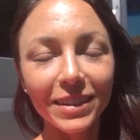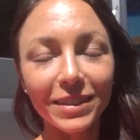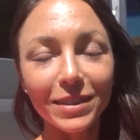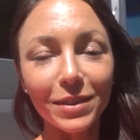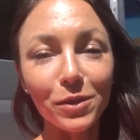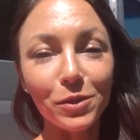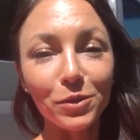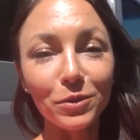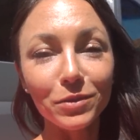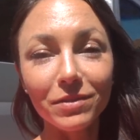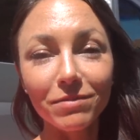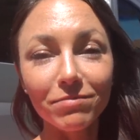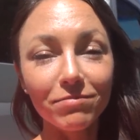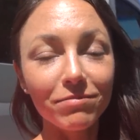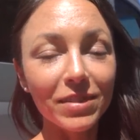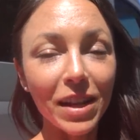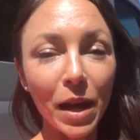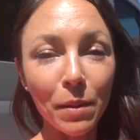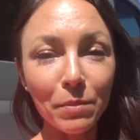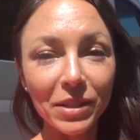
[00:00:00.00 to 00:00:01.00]
So
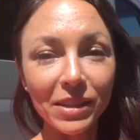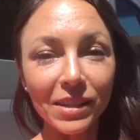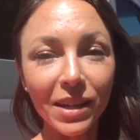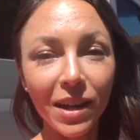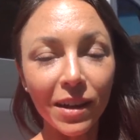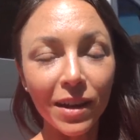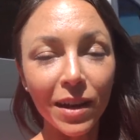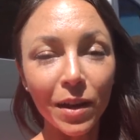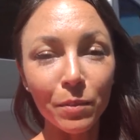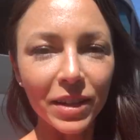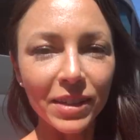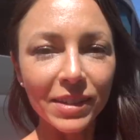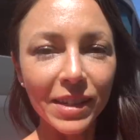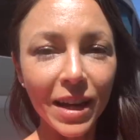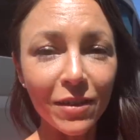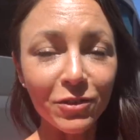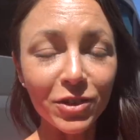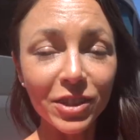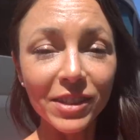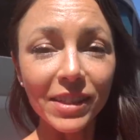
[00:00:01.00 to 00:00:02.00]
time to stock up, because
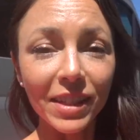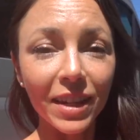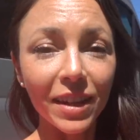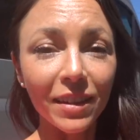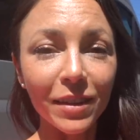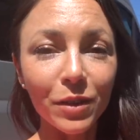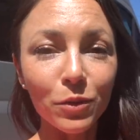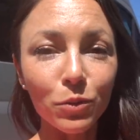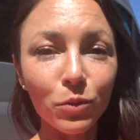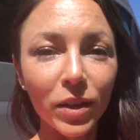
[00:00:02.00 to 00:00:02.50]
after seeing that